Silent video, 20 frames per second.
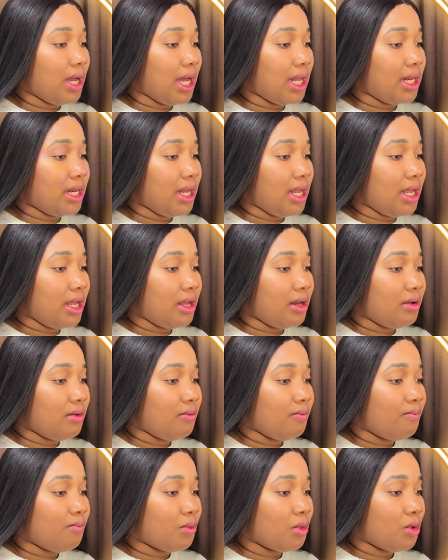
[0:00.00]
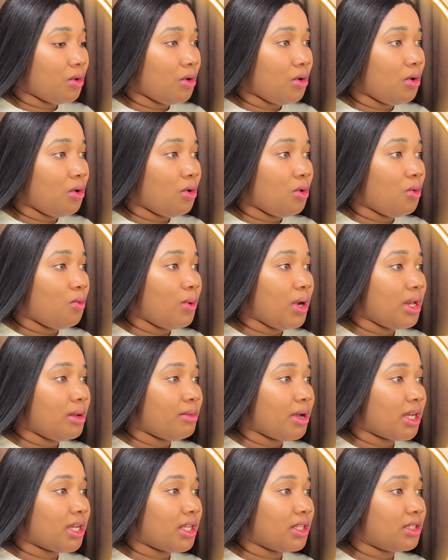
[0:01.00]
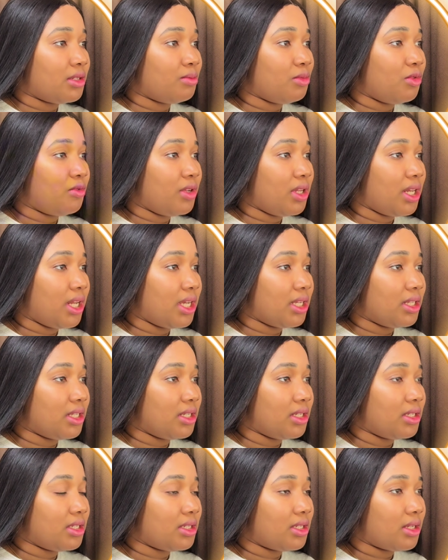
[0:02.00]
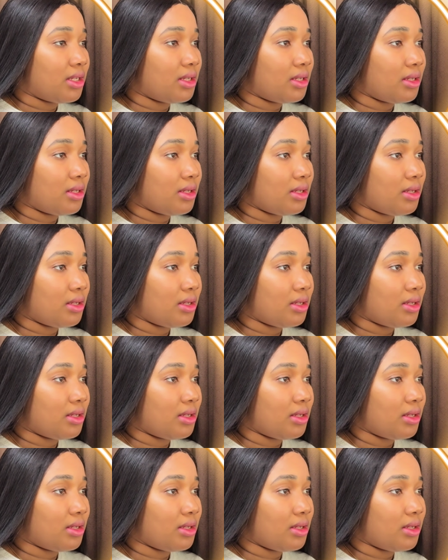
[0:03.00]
And then when the market is moving like this,